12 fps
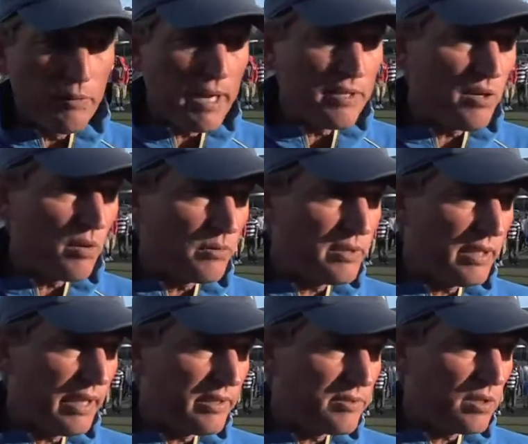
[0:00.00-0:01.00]
red zone
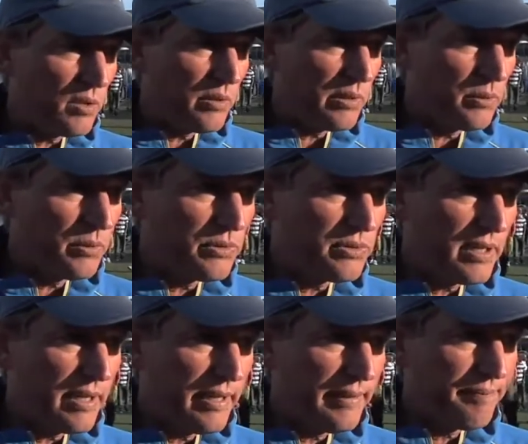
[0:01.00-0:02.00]
today, so it was
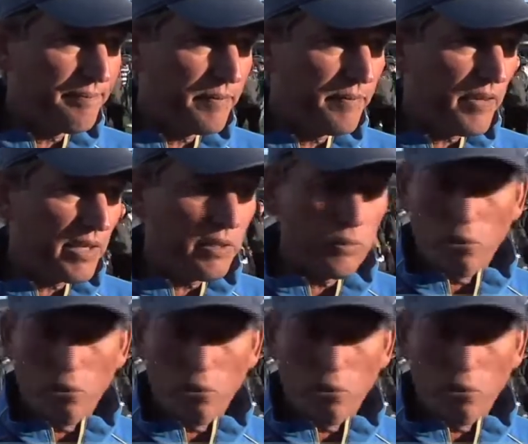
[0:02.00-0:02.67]
um, fun to